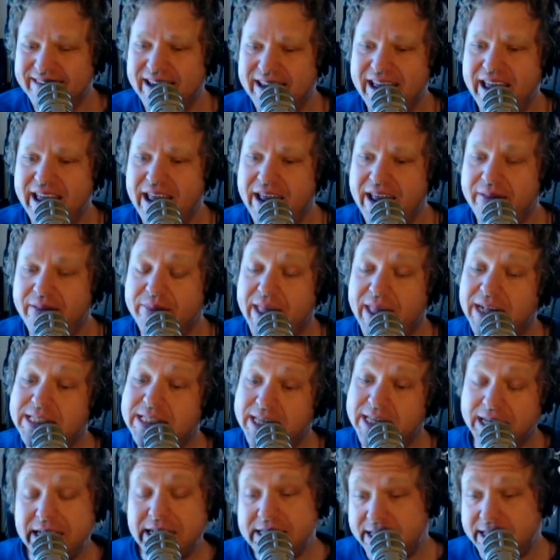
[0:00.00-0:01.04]
That's
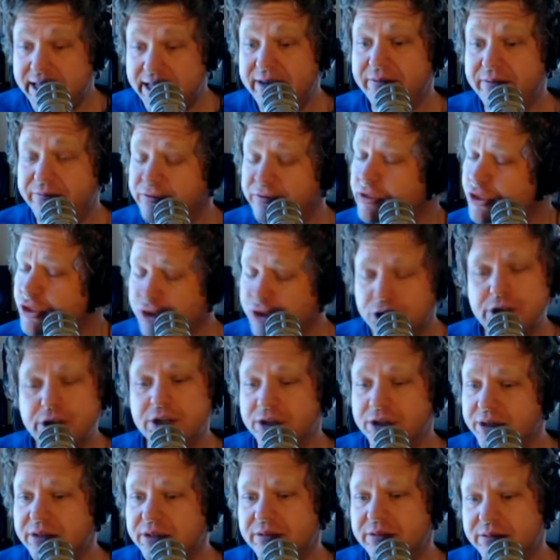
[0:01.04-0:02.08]
easy for sure.
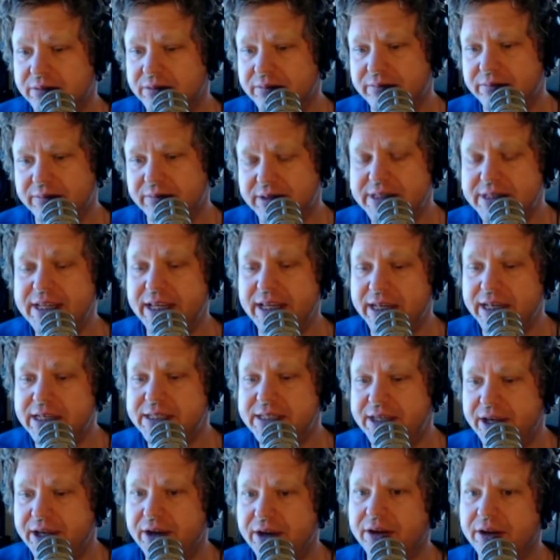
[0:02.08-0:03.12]
It's
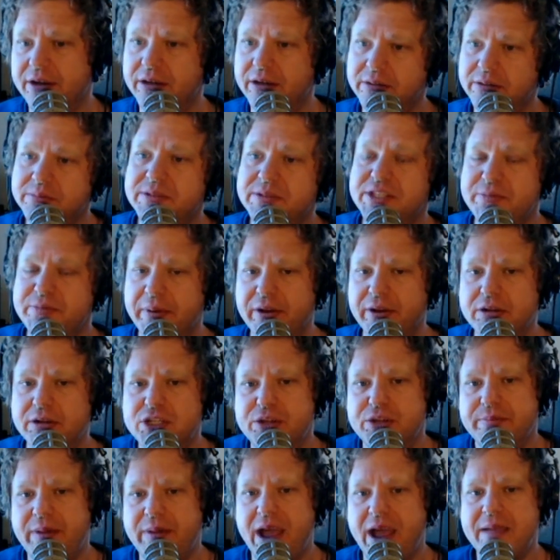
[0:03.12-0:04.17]
easier. Spiritual
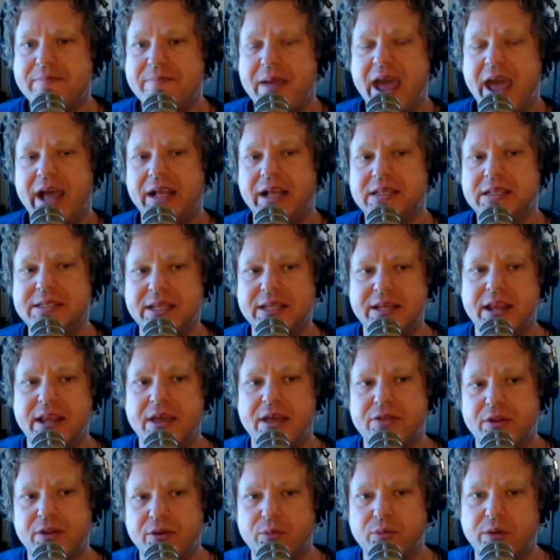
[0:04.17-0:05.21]
bypass. Another
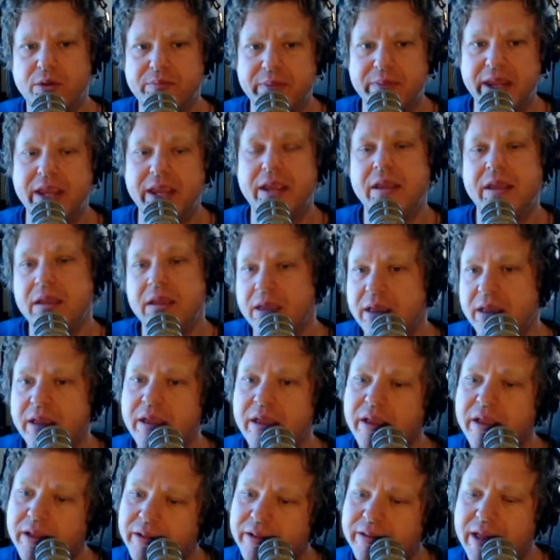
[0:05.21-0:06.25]
would be
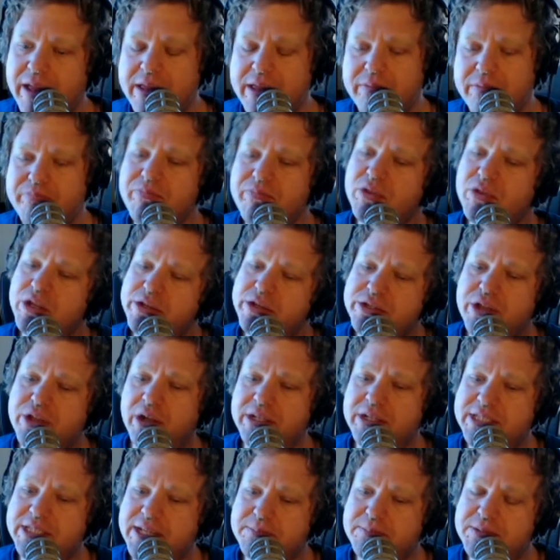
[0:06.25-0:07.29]
like just
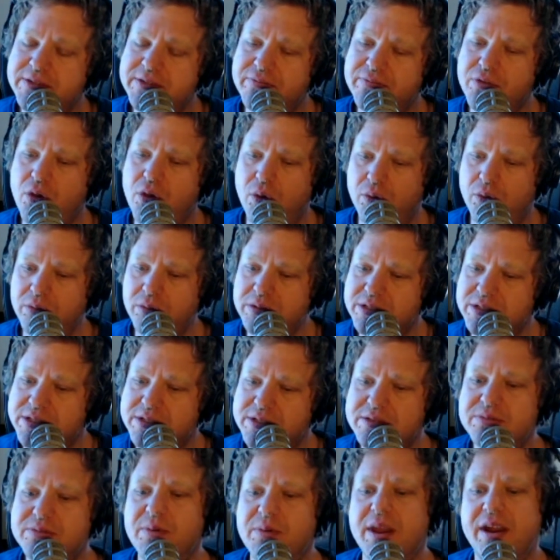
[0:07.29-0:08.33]
concepts of cults
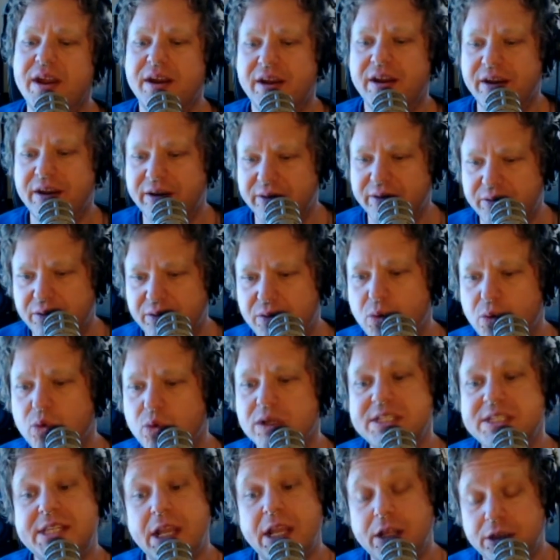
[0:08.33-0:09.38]
or
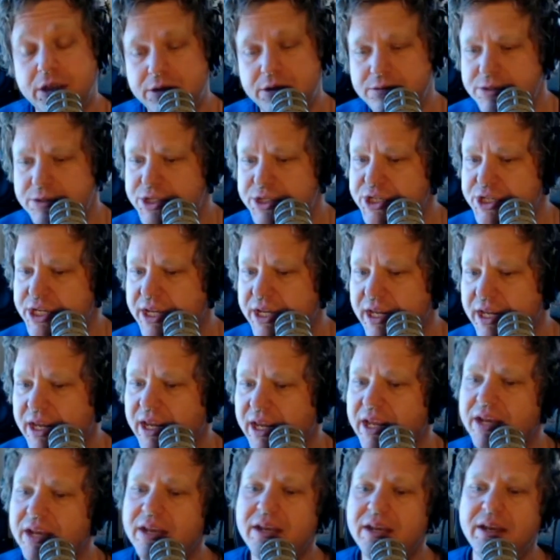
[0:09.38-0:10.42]

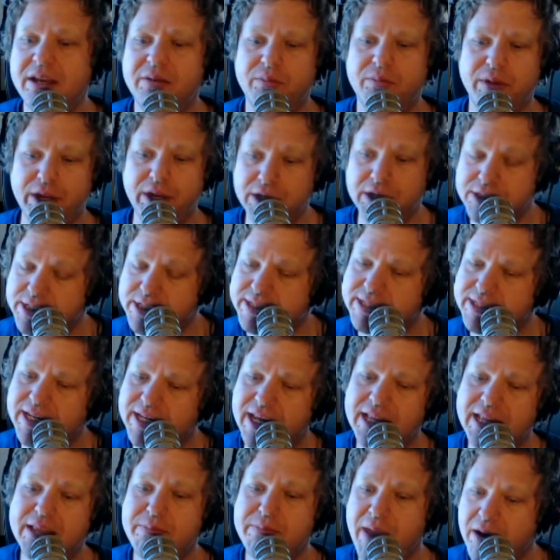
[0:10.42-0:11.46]
seclusion, where you're just in the
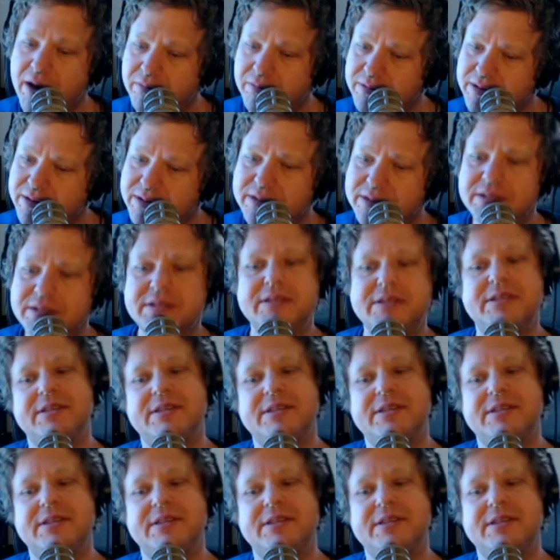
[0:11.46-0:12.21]
mountains